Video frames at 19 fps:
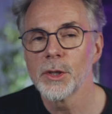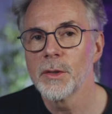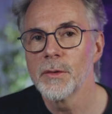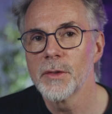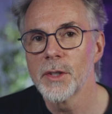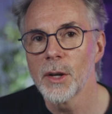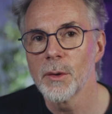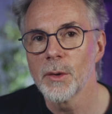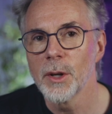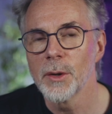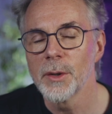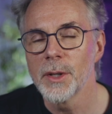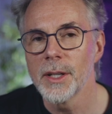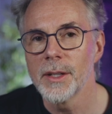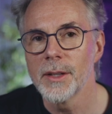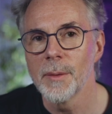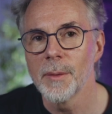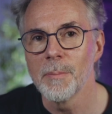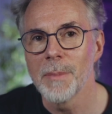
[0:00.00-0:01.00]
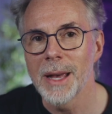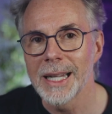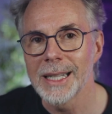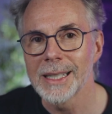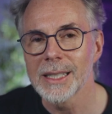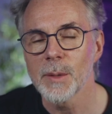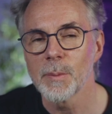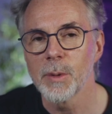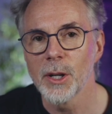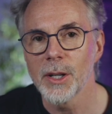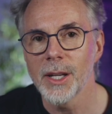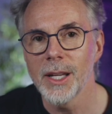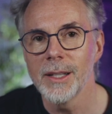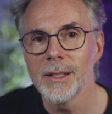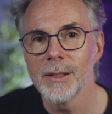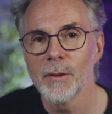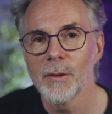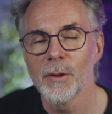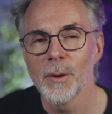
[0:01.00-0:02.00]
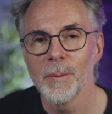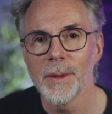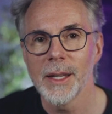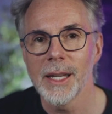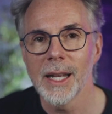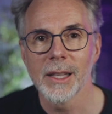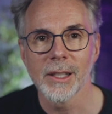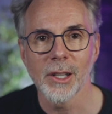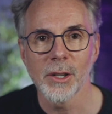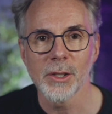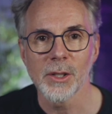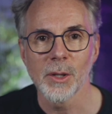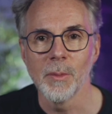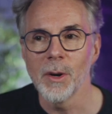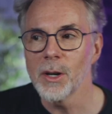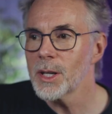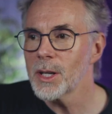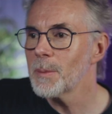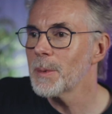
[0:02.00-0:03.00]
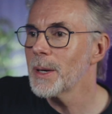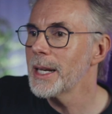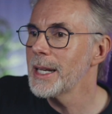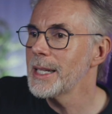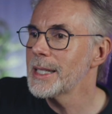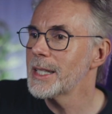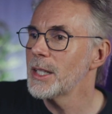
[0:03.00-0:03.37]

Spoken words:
you've downloaded the Meld plugin from the Elgato Marketplace,